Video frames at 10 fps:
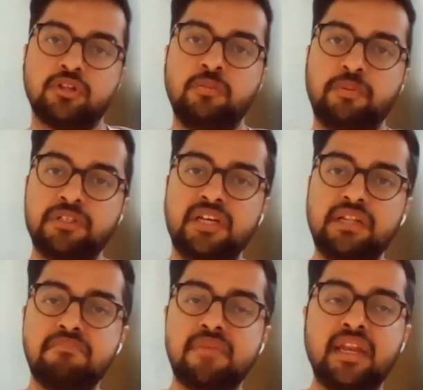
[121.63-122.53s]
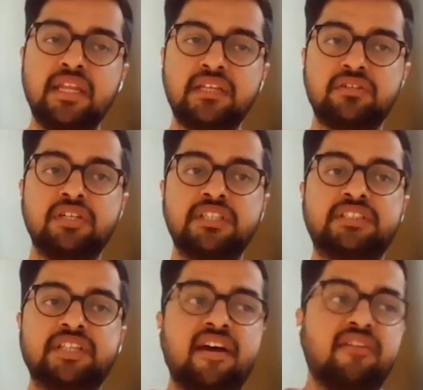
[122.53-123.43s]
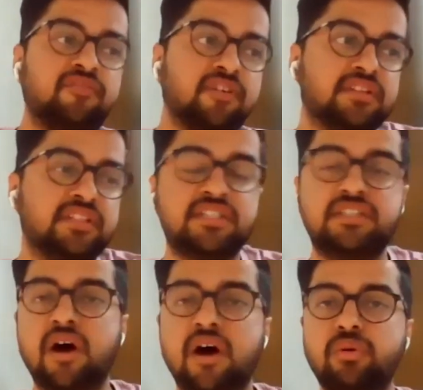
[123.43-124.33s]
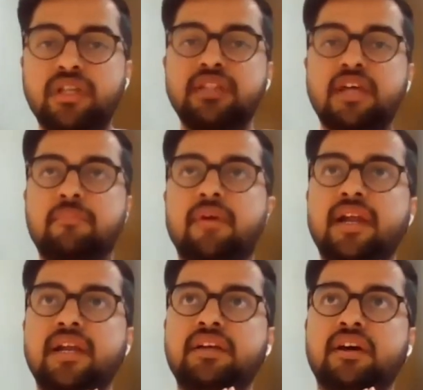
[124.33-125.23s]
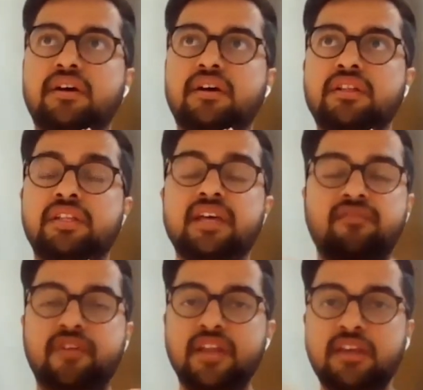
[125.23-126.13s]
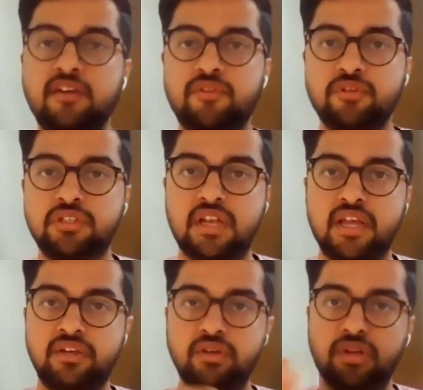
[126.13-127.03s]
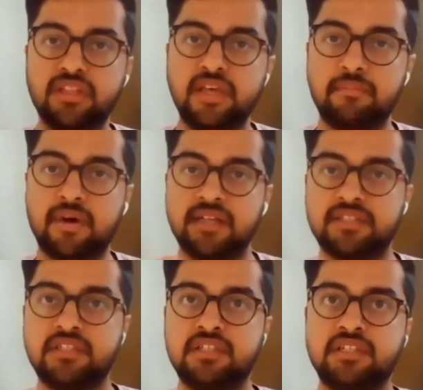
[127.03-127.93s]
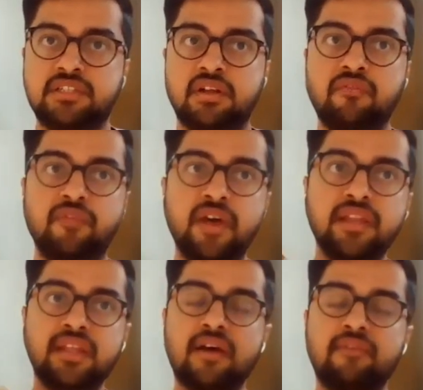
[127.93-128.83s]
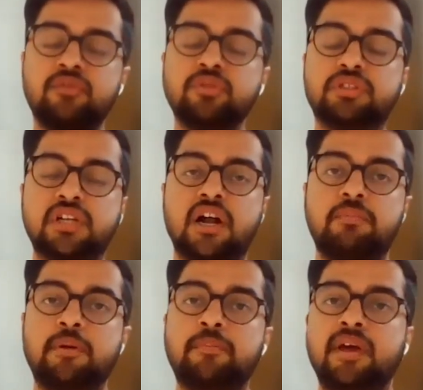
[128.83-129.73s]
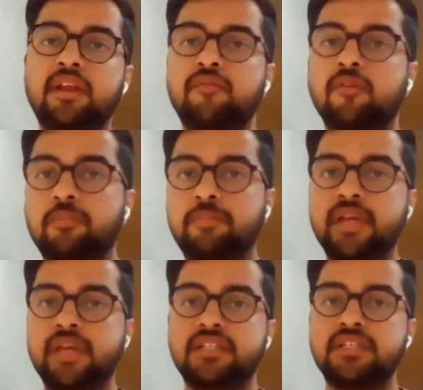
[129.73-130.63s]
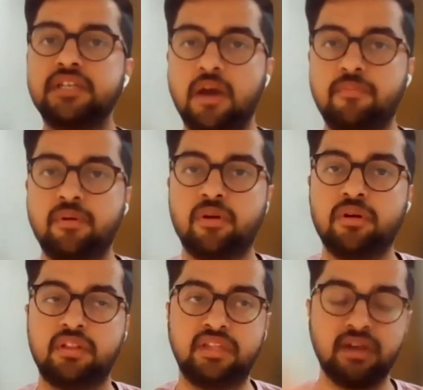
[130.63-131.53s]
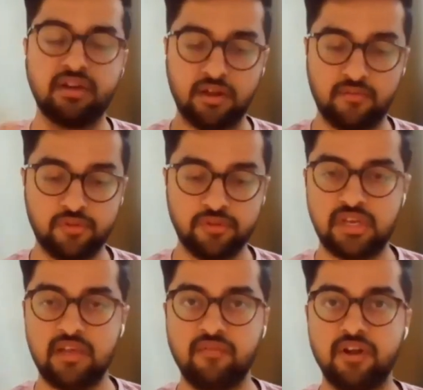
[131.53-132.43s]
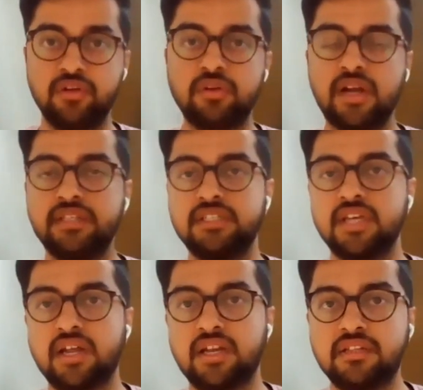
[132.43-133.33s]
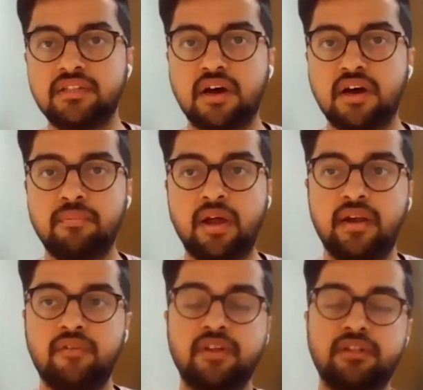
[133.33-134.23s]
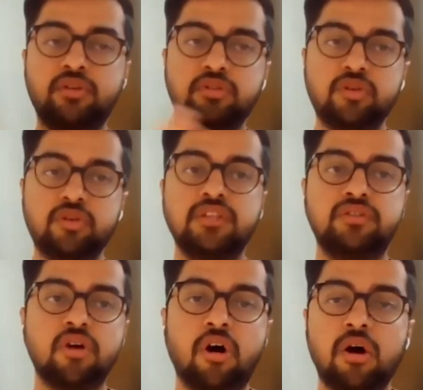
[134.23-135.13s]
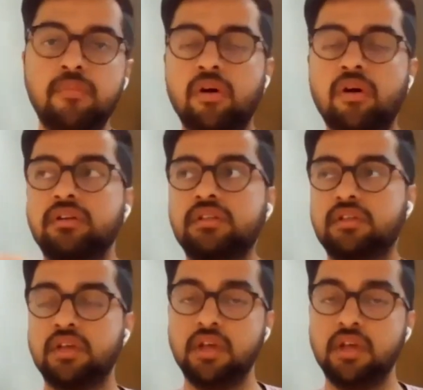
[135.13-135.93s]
So Prashant, many students have this doubt in their mind. They are very confused, like during their masters, when they have to start preparing for PhD abroad. They are confused, like when to write GRE exam and whether to join job or